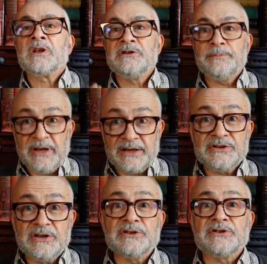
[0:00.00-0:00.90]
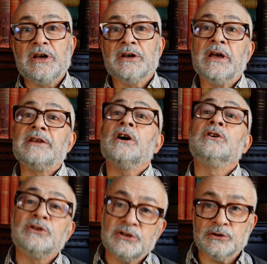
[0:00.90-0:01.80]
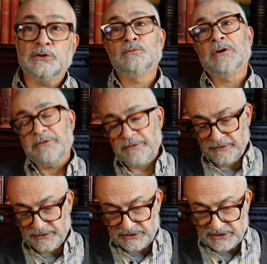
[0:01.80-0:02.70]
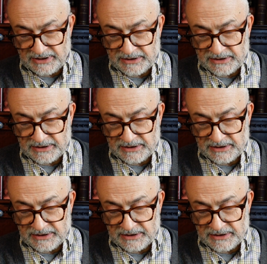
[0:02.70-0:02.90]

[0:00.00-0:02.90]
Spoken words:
depicted as a young girl rather than